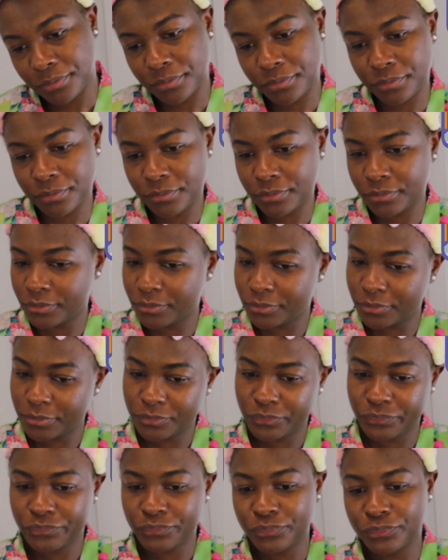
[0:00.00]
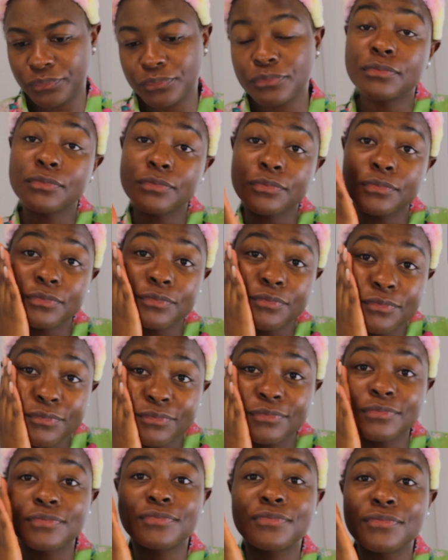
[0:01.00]
Press it into the skin.
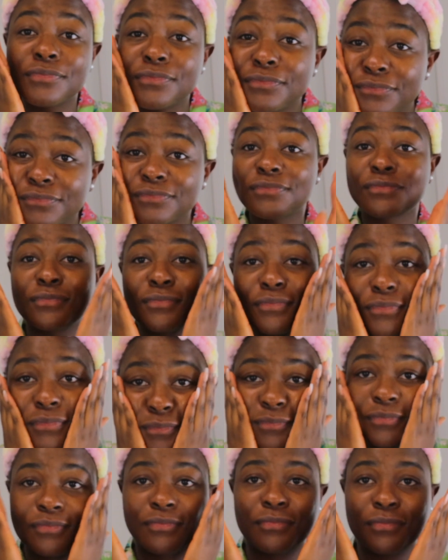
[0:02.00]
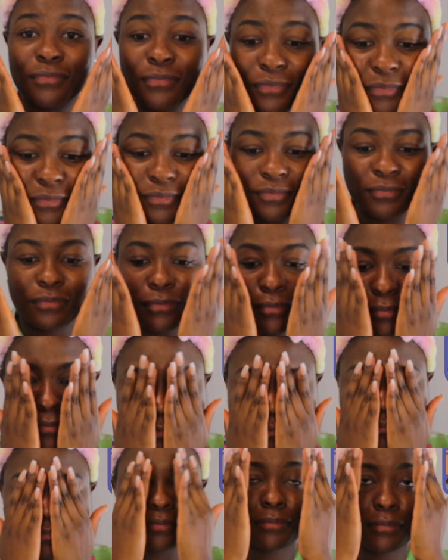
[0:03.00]
I would love to know what some of your guys' favorite